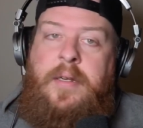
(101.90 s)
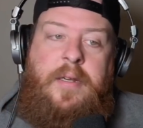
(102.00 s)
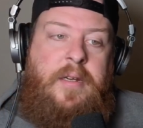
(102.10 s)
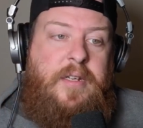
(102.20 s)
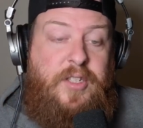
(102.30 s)

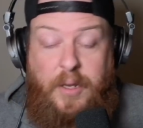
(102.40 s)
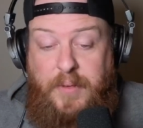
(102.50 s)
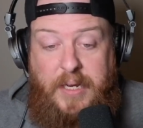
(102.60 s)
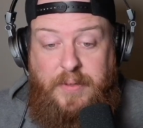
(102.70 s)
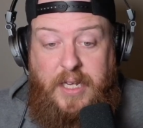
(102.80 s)
Some
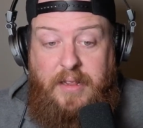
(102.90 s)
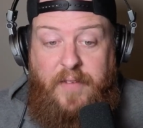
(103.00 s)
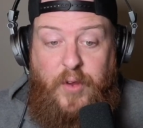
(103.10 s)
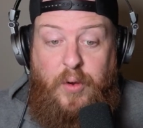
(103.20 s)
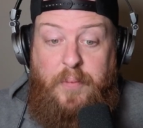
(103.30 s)
teams said they
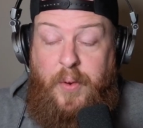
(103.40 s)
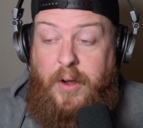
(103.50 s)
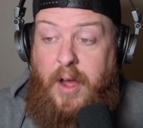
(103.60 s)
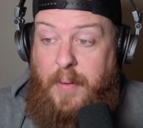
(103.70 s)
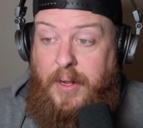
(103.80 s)
viewed him
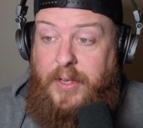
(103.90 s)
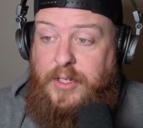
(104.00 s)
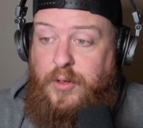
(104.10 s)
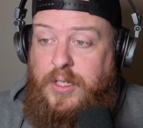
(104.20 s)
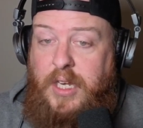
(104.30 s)
predominantly as
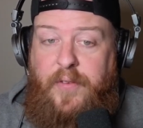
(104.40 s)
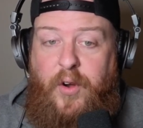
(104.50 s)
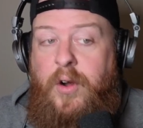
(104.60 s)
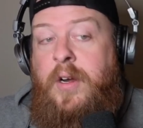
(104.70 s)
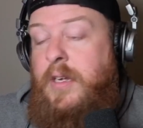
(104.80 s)
a receiver.